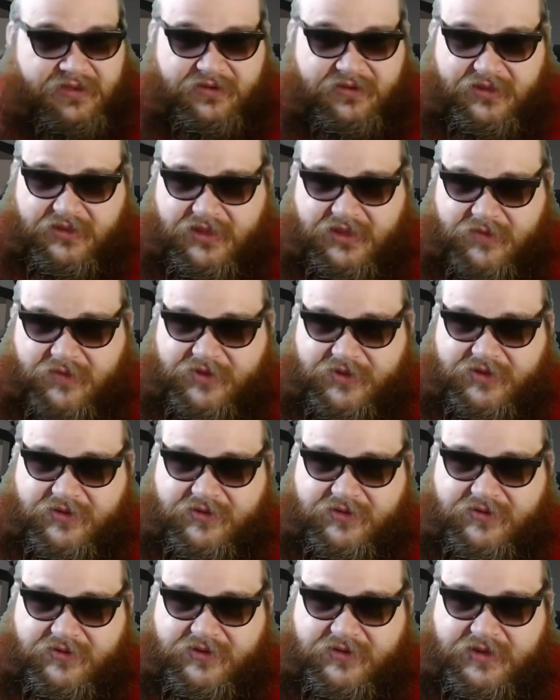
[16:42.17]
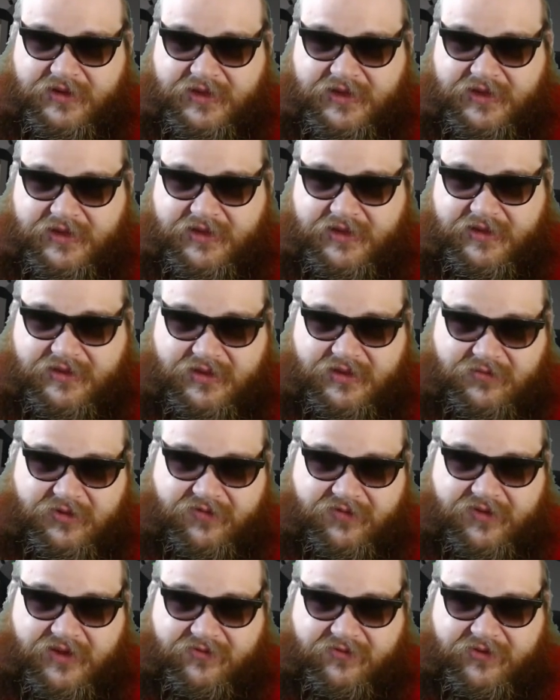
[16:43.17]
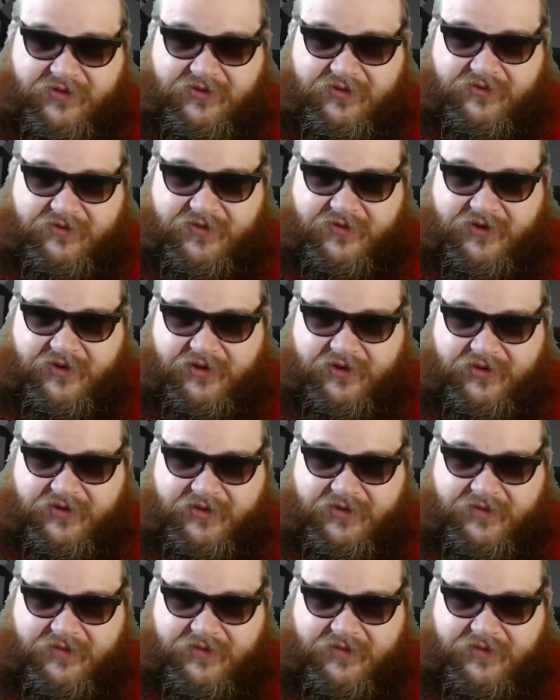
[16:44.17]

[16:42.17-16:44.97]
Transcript: This episode is not my favorite so far.